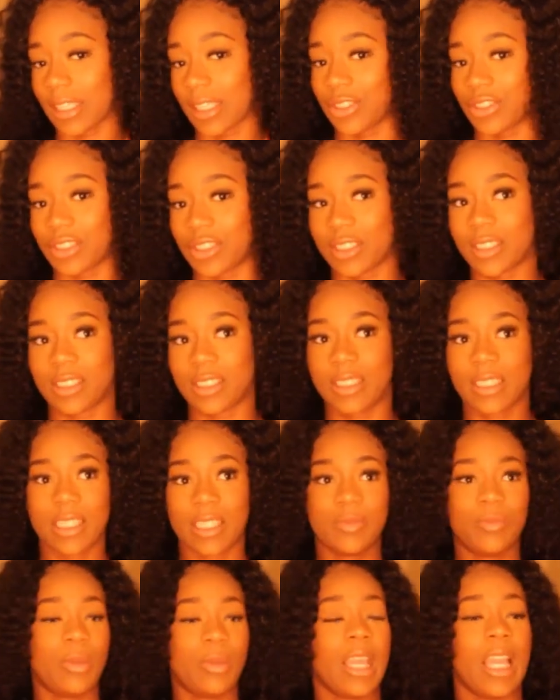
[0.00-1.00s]
it's just it's
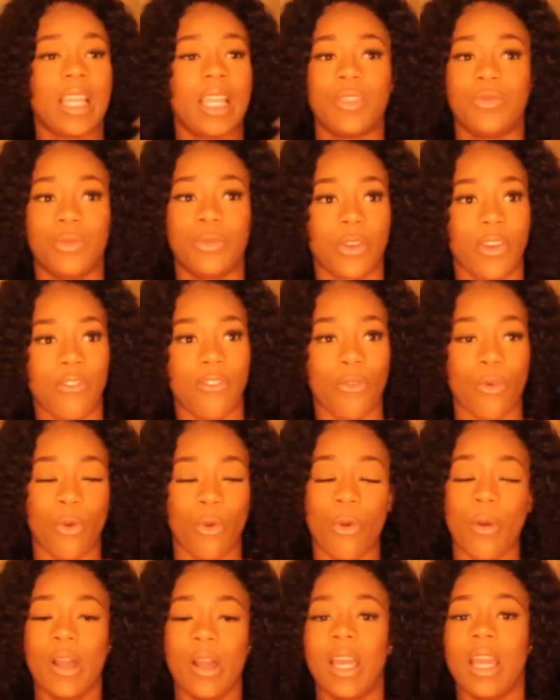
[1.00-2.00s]
big it's
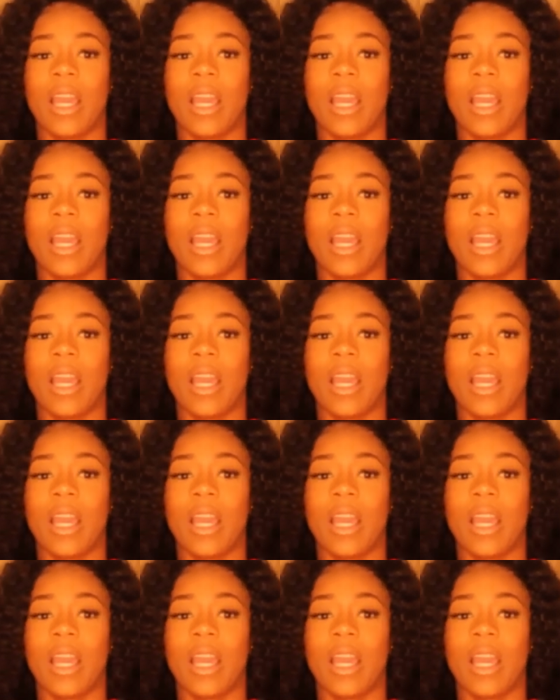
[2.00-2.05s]
beautiful